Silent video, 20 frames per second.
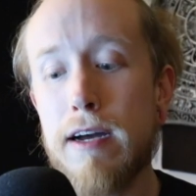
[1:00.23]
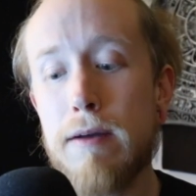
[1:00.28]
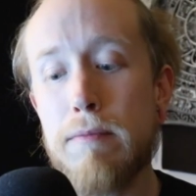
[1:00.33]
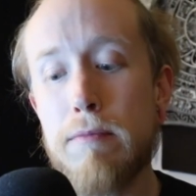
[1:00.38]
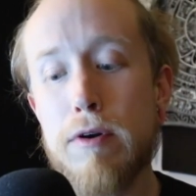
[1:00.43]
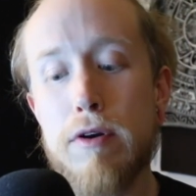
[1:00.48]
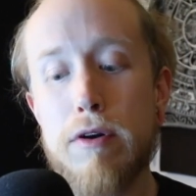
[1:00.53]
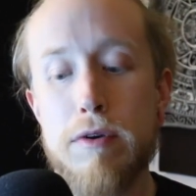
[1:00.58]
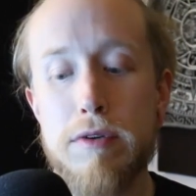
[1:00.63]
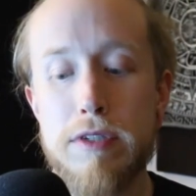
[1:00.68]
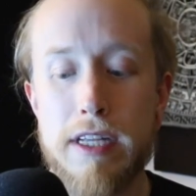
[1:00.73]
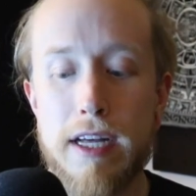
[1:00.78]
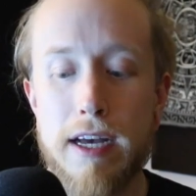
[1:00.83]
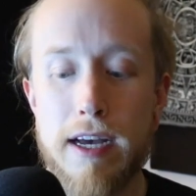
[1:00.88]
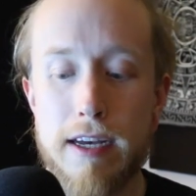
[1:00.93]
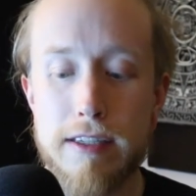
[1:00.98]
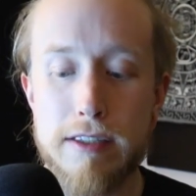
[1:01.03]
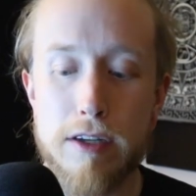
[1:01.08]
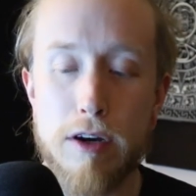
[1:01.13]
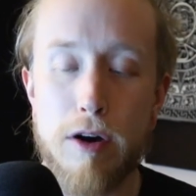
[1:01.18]
I'm your host,
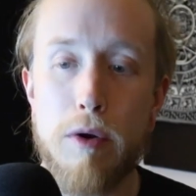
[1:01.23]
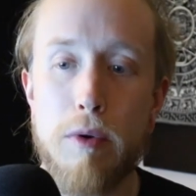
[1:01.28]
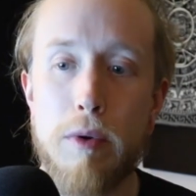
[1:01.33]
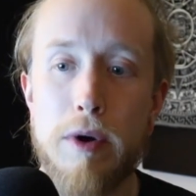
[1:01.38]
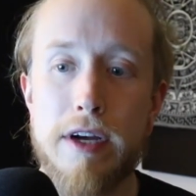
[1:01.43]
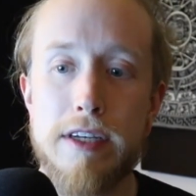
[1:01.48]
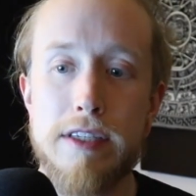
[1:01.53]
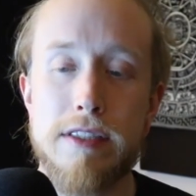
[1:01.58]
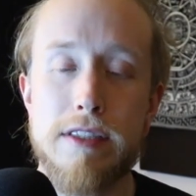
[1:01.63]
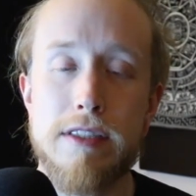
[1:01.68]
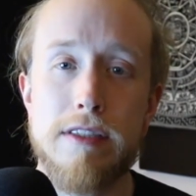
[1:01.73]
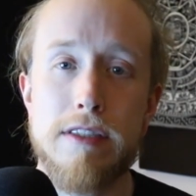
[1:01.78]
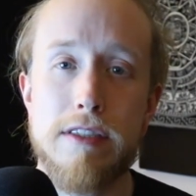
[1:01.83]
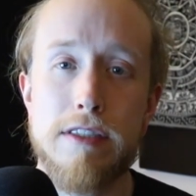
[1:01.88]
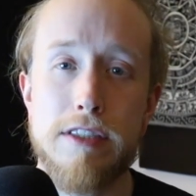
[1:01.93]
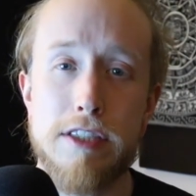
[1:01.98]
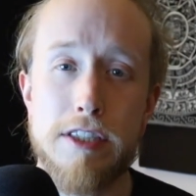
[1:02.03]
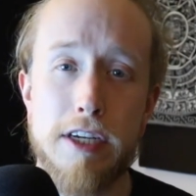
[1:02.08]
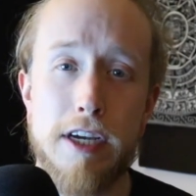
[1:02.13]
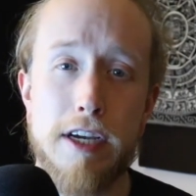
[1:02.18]
as always,
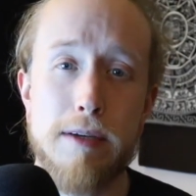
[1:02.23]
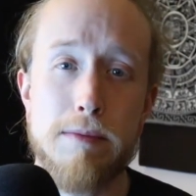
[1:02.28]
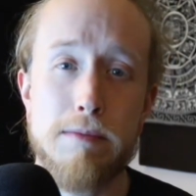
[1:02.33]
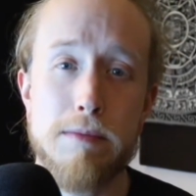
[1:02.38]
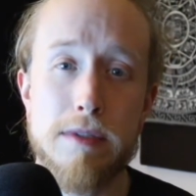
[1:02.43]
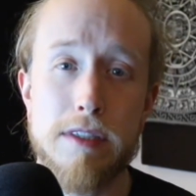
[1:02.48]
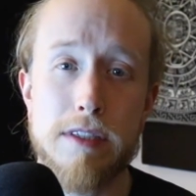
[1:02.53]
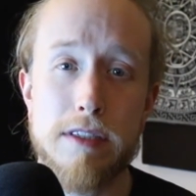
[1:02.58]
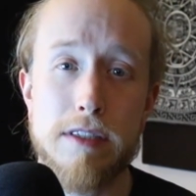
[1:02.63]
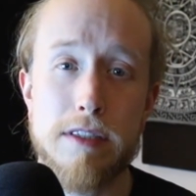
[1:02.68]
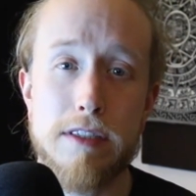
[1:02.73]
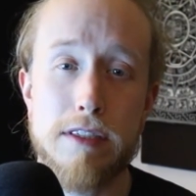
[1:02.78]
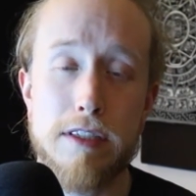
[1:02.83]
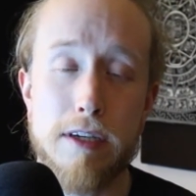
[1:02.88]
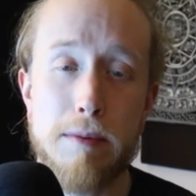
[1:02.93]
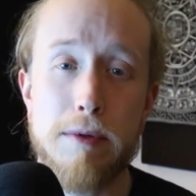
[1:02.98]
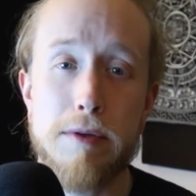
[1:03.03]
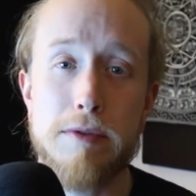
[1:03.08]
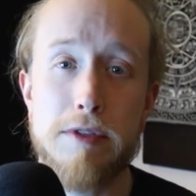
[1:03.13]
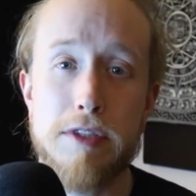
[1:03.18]
James
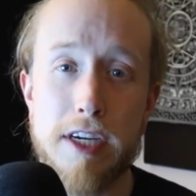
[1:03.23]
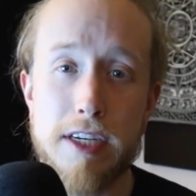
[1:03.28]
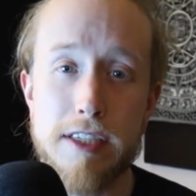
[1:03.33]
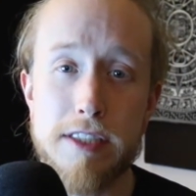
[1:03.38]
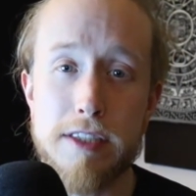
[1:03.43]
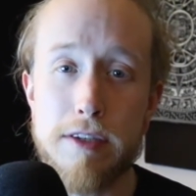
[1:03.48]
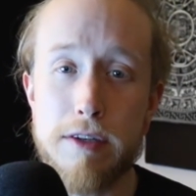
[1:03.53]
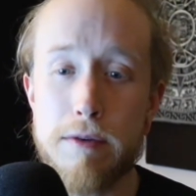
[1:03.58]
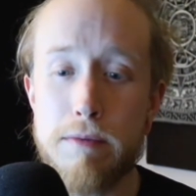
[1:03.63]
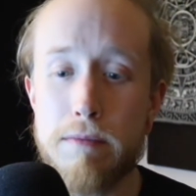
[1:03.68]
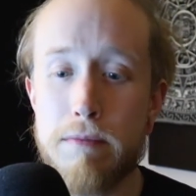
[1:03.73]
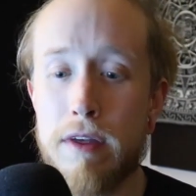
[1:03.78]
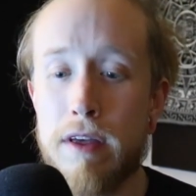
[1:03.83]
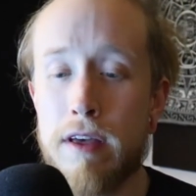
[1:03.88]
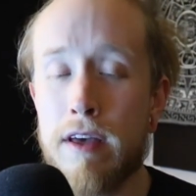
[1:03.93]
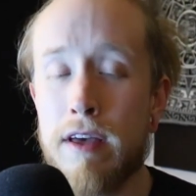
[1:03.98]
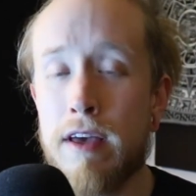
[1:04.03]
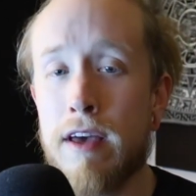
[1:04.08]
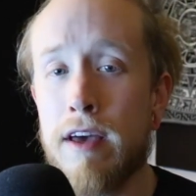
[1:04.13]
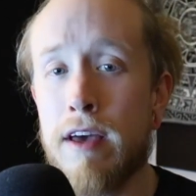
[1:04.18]
W. Jesso.
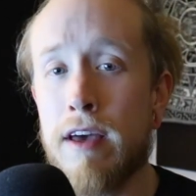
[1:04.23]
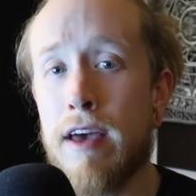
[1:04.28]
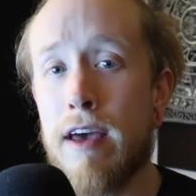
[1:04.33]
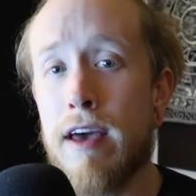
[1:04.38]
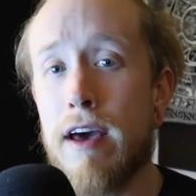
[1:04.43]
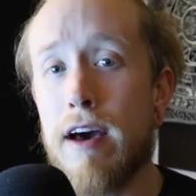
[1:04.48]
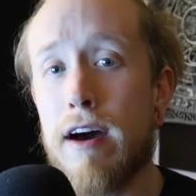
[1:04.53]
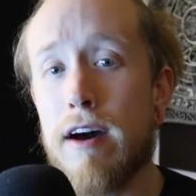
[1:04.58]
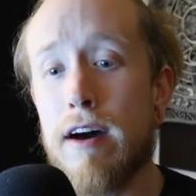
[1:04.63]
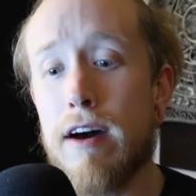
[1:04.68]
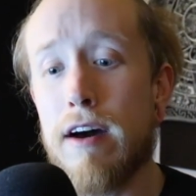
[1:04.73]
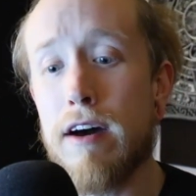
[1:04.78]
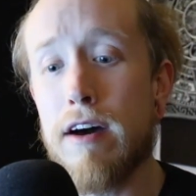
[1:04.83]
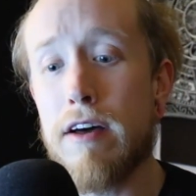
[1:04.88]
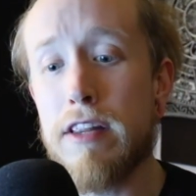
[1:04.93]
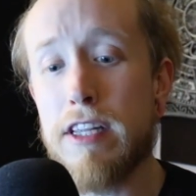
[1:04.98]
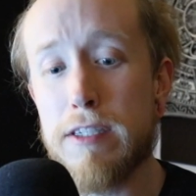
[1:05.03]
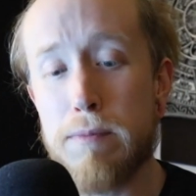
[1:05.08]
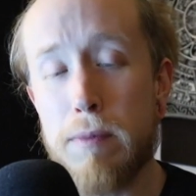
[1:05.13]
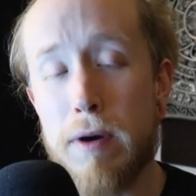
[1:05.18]
Uh,
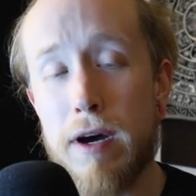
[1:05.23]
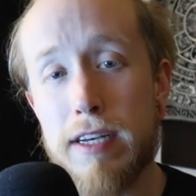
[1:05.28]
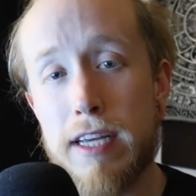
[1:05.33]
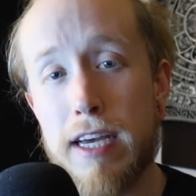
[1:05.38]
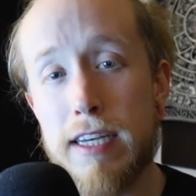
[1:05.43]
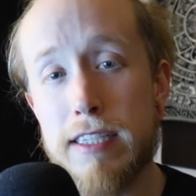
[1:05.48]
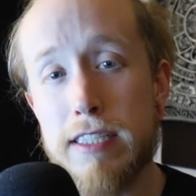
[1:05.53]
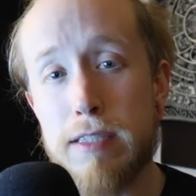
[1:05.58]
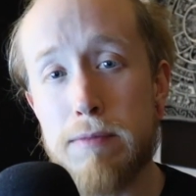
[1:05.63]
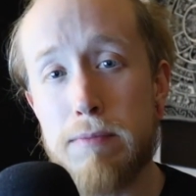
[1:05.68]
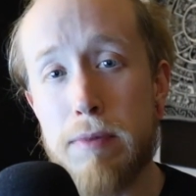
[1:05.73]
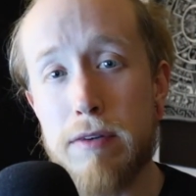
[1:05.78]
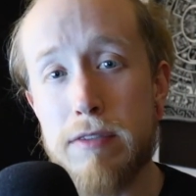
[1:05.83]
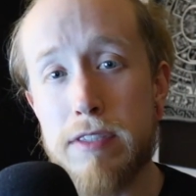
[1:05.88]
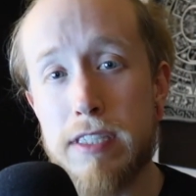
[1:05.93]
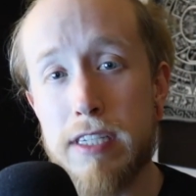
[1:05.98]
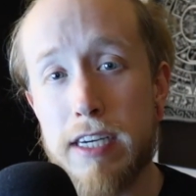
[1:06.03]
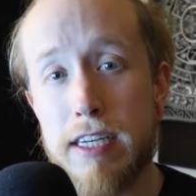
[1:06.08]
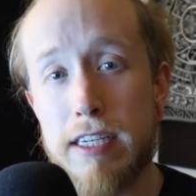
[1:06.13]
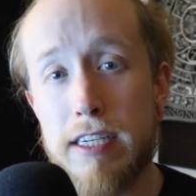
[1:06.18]
this podcast is about
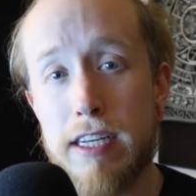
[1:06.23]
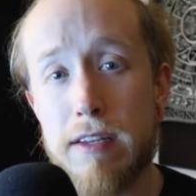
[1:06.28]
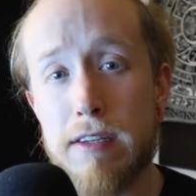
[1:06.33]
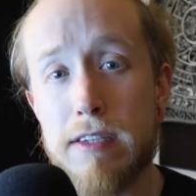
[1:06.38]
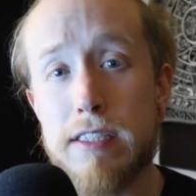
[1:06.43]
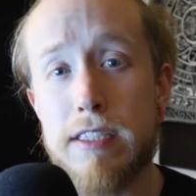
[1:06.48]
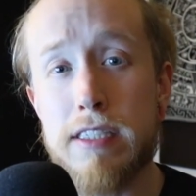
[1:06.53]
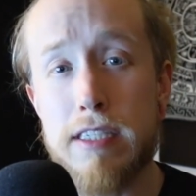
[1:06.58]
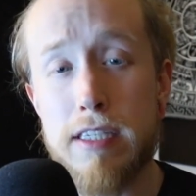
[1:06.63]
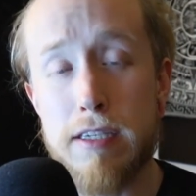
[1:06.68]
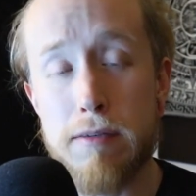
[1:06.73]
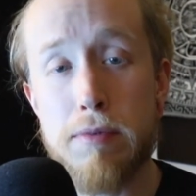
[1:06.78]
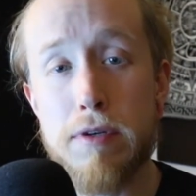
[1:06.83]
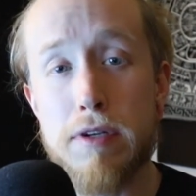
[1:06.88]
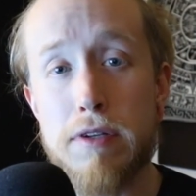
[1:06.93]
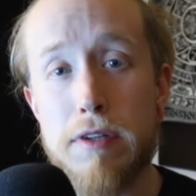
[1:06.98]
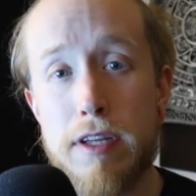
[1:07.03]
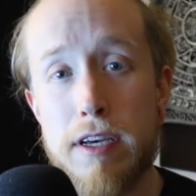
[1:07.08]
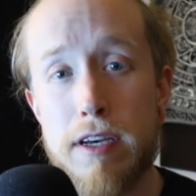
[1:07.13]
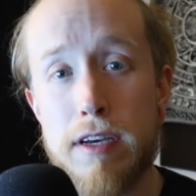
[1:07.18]
psychedelics
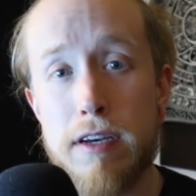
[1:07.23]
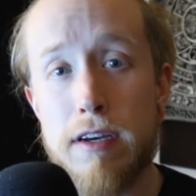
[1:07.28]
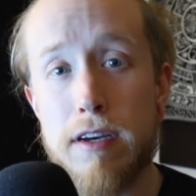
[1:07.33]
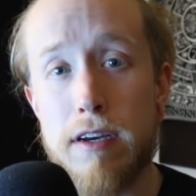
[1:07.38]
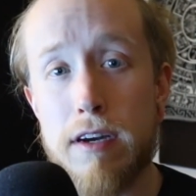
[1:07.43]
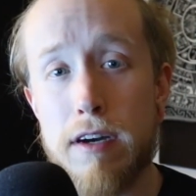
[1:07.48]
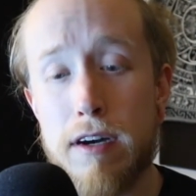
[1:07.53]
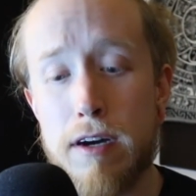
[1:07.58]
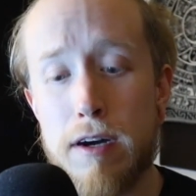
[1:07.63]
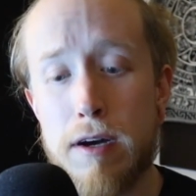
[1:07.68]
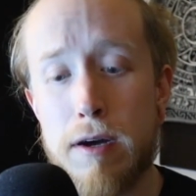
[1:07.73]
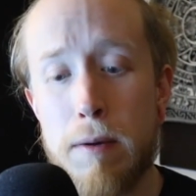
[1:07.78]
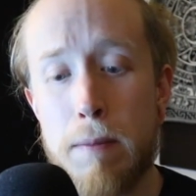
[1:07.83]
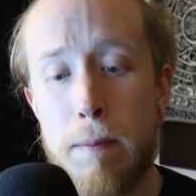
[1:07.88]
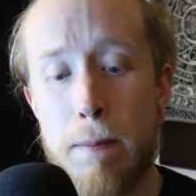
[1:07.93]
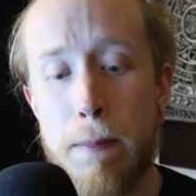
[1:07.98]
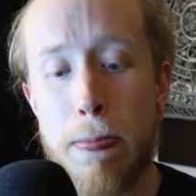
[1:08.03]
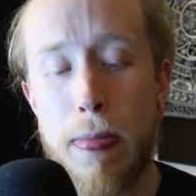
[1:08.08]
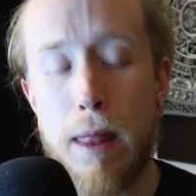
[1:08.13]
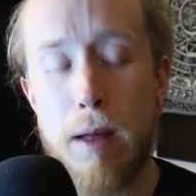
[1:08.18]
typically,
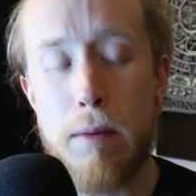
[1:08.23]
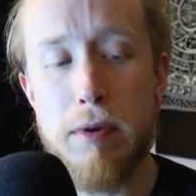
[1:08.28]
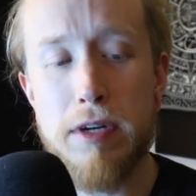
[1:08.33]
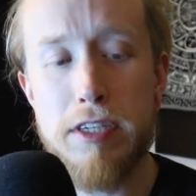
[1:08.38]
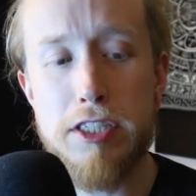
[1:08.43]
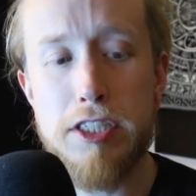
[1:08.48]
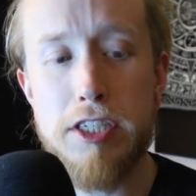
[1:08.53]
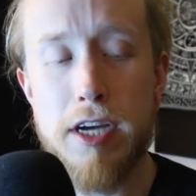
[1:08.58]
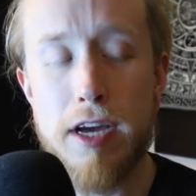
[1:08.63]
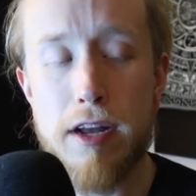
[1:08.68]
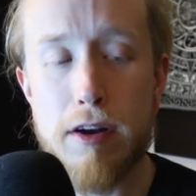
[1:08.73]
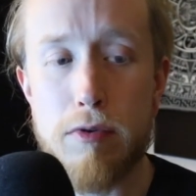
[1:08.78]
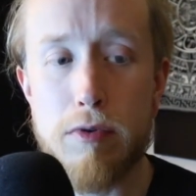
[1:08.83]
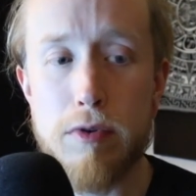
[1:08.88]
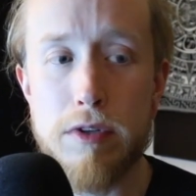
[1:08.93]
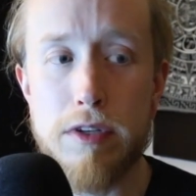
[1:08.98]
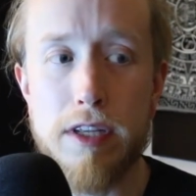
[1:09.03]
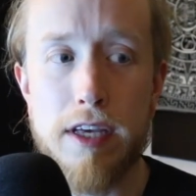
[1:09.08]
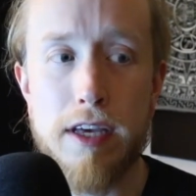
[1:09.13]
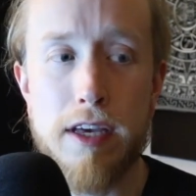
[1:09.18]
um, but
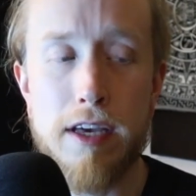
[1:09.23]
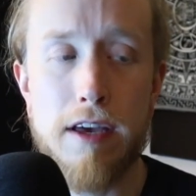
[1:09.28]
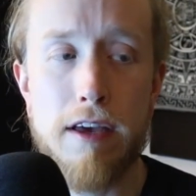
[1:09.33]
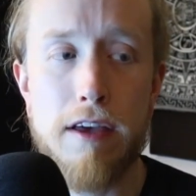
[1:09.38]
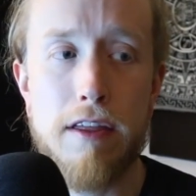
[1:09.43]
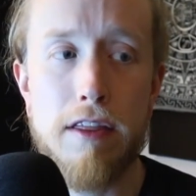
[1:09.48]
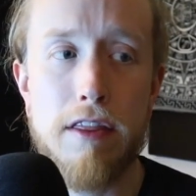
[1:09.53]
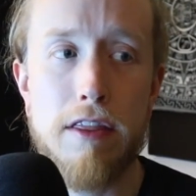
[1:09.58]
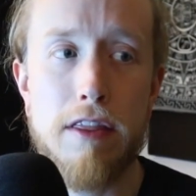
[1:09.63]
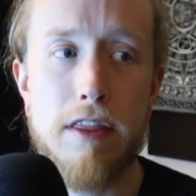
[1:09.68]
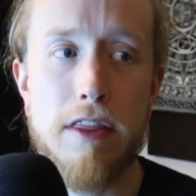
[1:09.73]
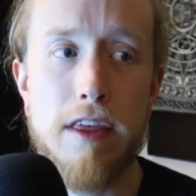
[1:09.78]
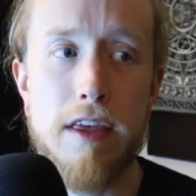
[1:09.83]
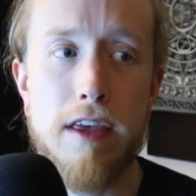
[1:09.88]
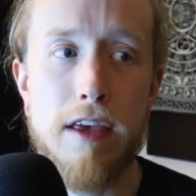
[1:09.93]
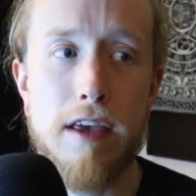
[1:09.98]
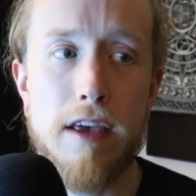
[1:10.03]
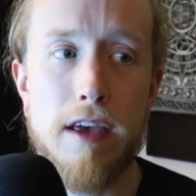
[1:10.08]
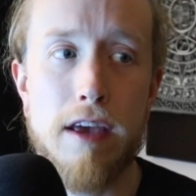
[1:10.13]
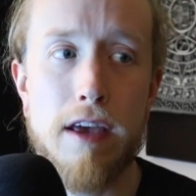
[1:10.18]
generally,
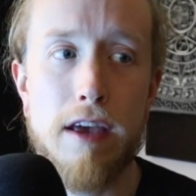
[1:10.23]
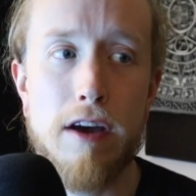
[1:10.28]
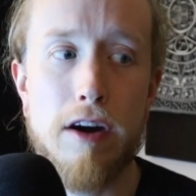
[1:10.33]
the